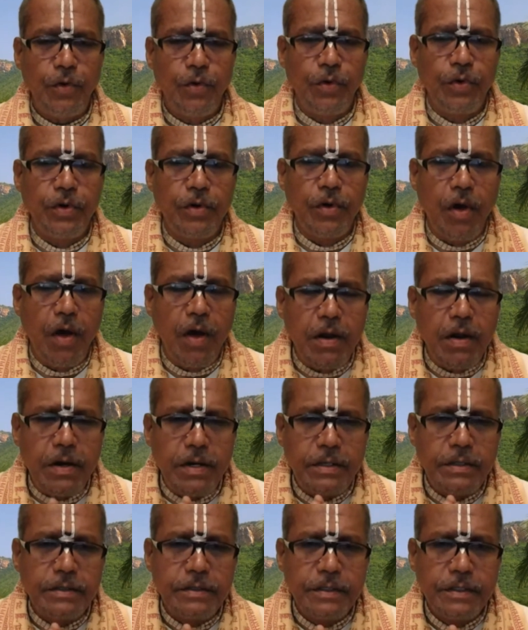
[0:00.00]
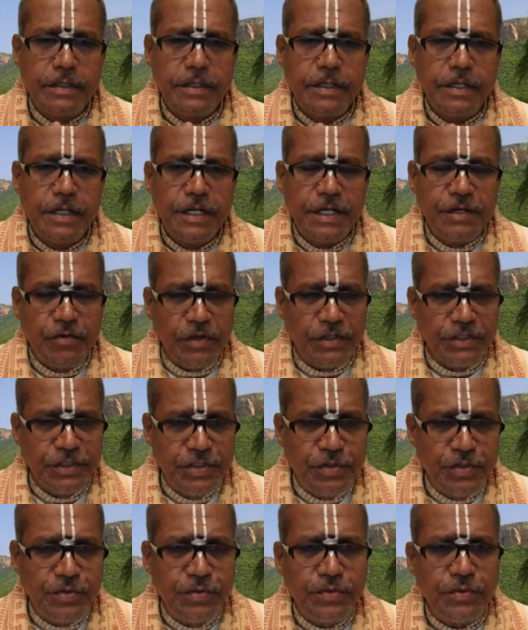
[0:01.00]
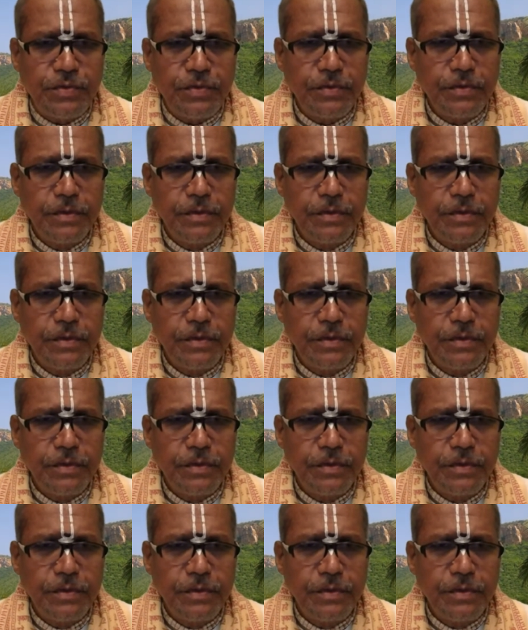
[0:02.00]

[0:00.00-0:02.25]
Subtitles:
Oh Lord, it was you.